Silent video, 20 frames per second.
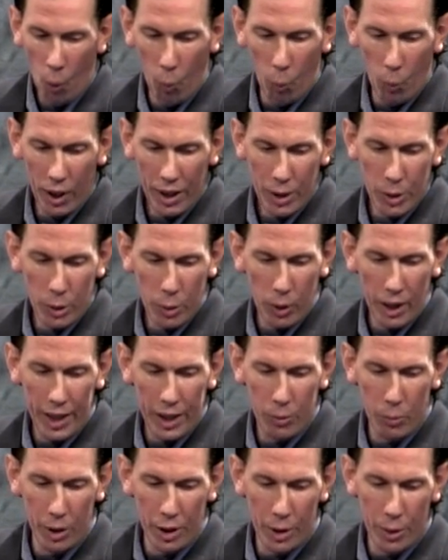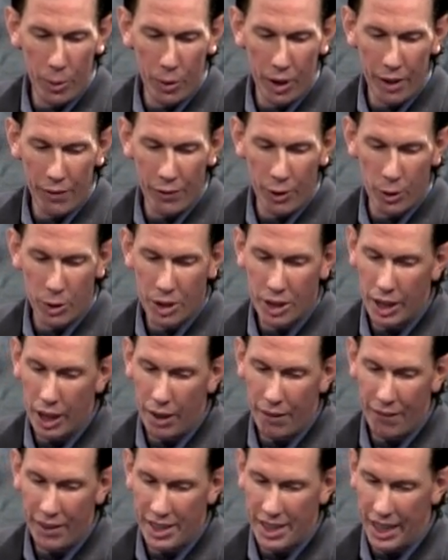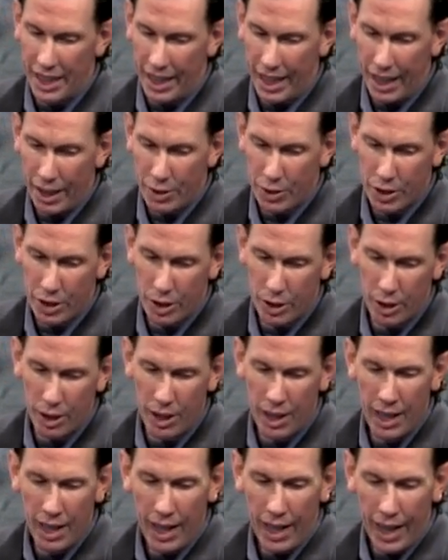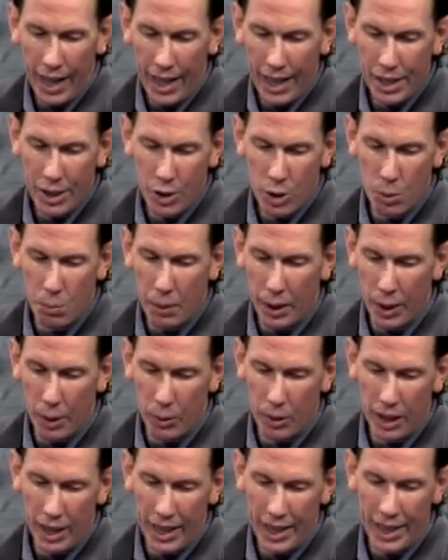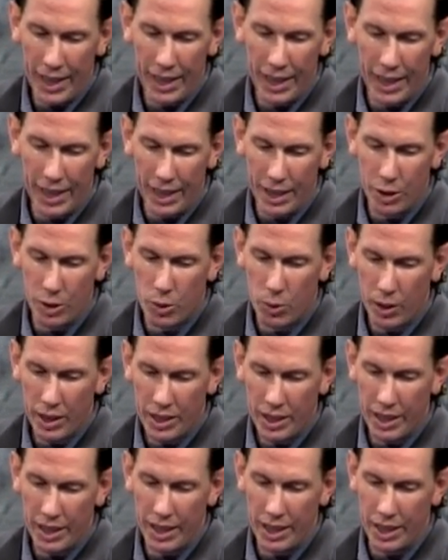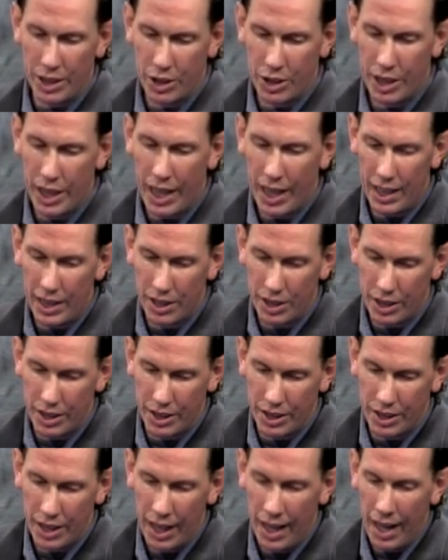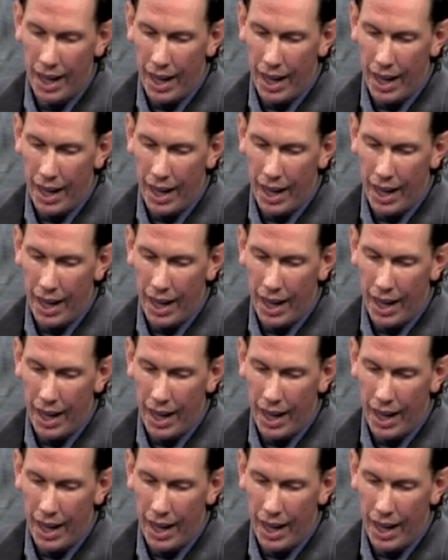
What grade would you give yourself as a councilor and to Mayor Lane in addressing these challenges?